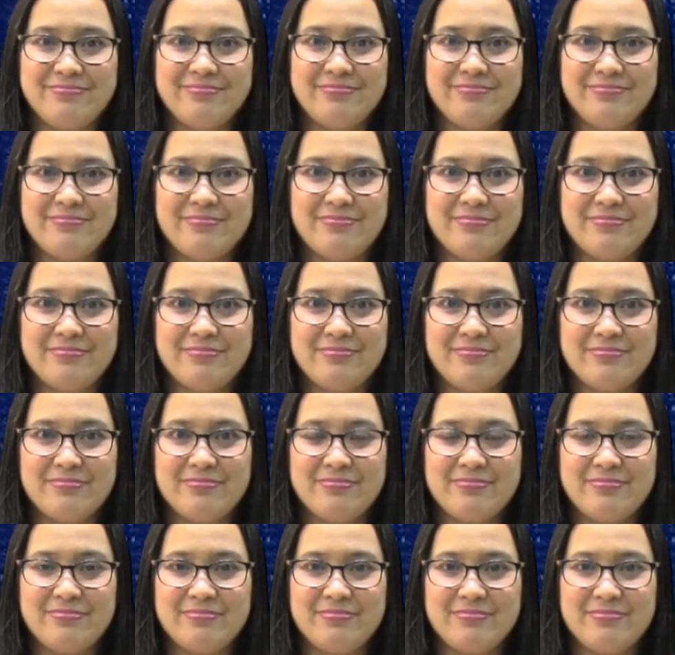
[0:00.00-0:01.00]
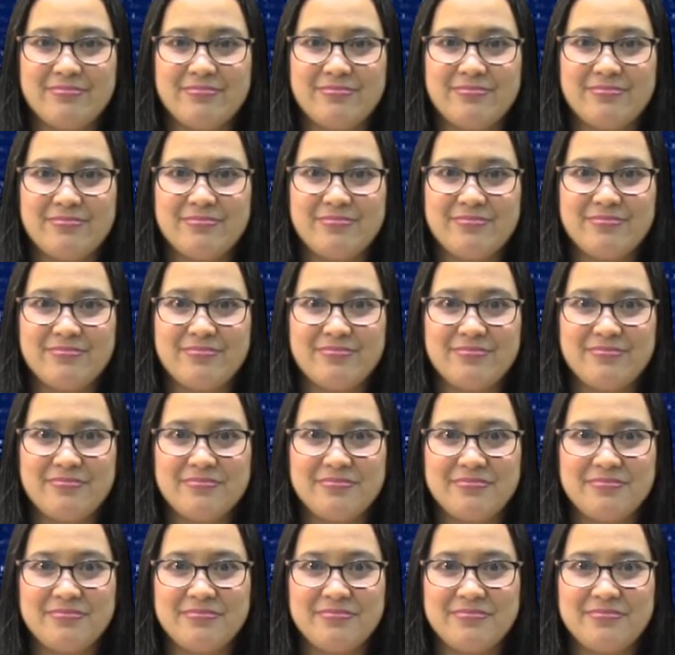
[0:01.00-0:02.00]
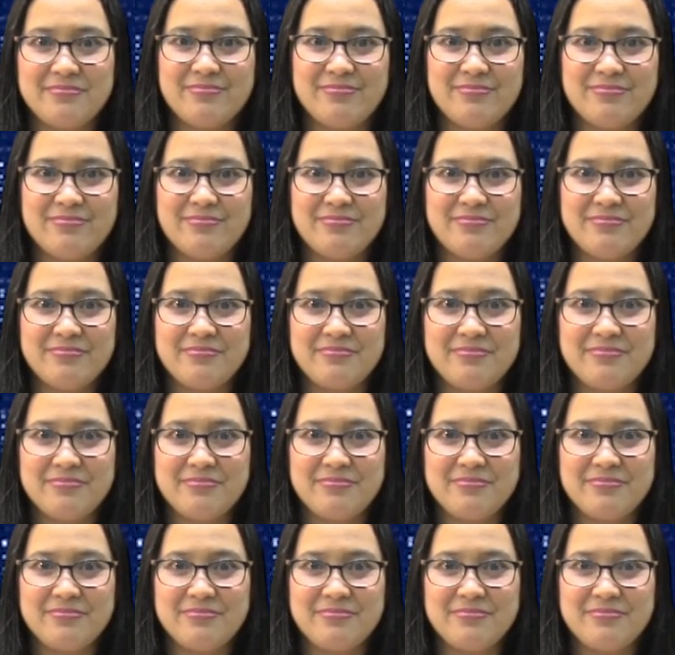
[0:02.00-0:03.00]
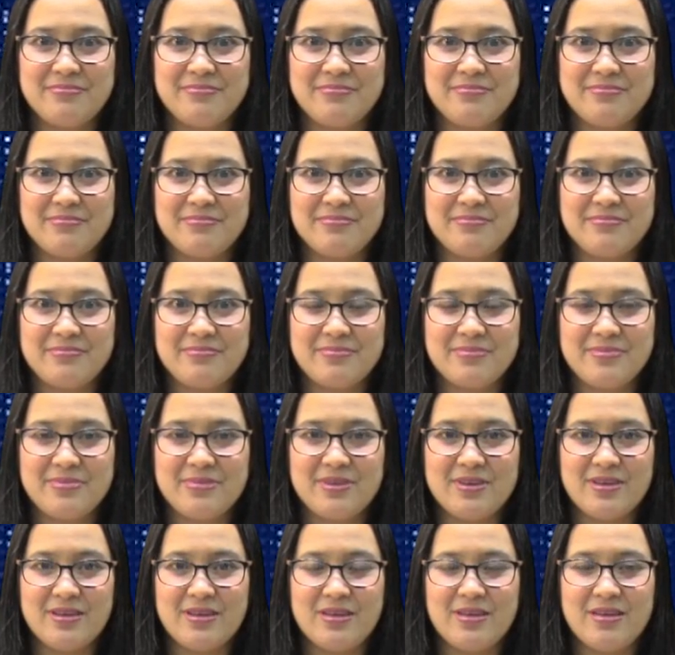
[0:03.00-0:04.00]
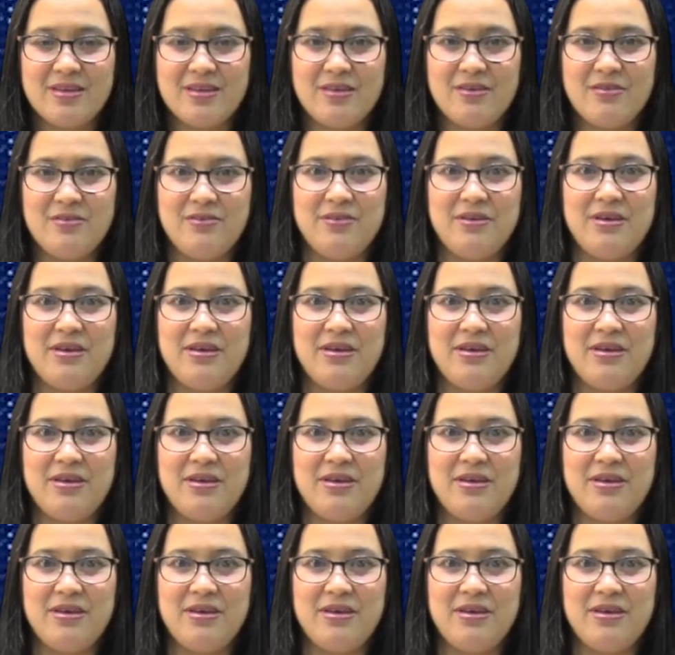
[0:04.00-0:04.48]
(silence)